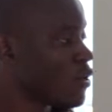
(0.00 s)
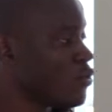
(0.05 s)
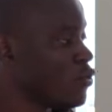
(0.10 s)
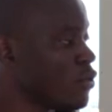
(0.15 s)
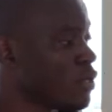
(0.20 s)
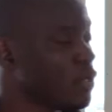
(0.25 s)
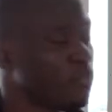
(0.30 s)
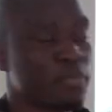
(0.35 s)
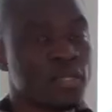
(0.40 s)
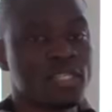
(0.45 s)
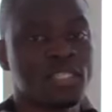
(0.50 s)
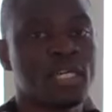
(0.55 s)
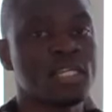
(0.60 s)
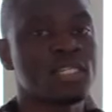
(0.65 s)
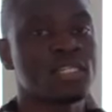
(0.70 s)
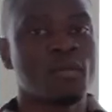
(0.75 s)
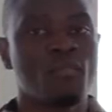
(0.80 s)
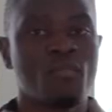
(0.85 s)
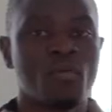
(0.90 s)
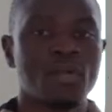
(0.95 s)
how you
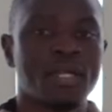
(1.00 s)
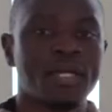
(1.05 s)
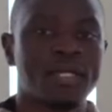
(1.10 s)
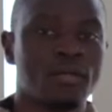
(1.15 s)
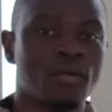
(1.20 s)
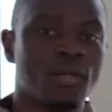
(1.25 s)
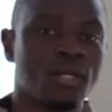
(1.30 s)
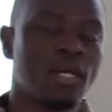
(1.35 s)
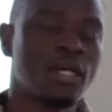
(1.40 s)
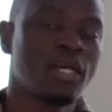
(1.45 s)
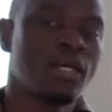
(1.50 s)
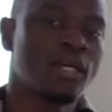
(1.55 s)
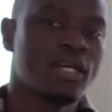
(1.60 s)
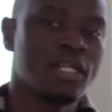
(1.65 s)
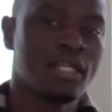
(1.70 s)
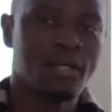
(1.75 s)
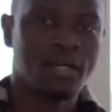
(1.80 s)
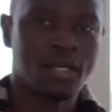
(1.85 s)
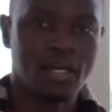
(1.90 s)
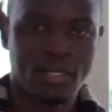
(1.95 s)
represent a molecule.
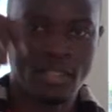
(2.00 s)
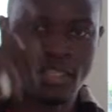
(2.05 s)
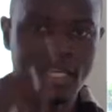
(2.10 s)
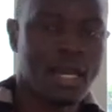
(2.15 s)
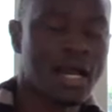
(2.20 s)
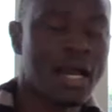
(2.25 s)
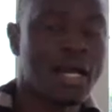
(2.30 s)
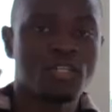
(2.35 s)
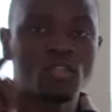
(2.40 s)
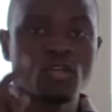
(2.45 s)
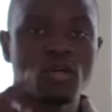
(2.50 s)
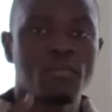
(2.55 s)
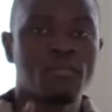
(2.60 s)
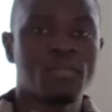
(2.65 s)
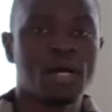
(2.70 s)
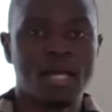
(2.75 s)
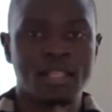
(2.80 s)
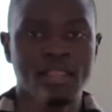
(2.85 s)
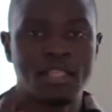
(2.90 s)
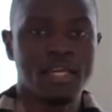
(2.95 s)
The
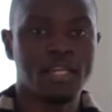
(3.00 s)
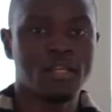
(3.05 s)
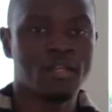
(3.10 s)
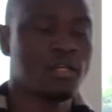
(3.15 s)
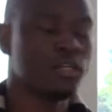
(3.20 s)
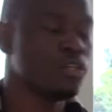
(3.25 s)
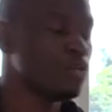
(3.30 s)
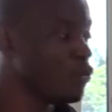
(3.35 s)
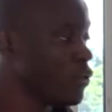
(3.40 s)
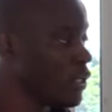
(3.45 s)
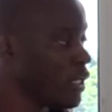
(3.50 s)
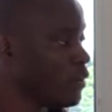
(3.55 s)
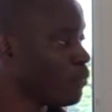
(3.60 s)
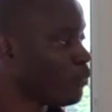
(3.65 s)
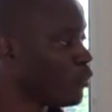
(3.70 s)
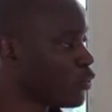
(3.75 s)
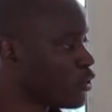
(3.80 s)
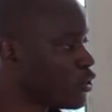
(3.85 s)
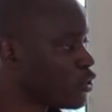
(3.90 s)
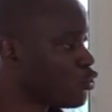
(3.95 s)
atom, and then you
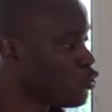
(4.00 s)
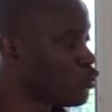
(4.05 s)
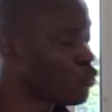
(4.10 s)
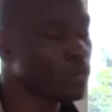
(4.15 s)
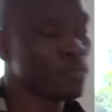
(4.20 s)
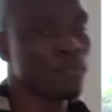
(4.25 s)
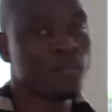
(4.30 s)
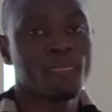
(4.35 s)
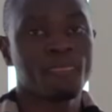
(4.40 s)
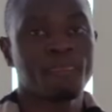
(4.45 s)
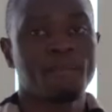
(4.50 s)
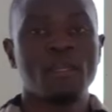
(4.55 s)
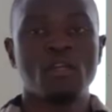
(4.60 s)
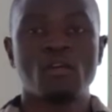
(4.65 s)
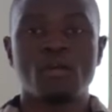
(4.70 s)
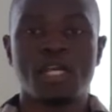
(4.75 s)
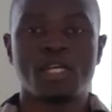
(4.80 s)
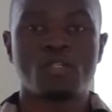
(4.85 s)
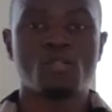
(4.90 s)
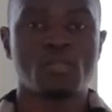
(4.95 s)
input 2 in
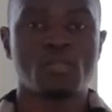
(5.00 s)
order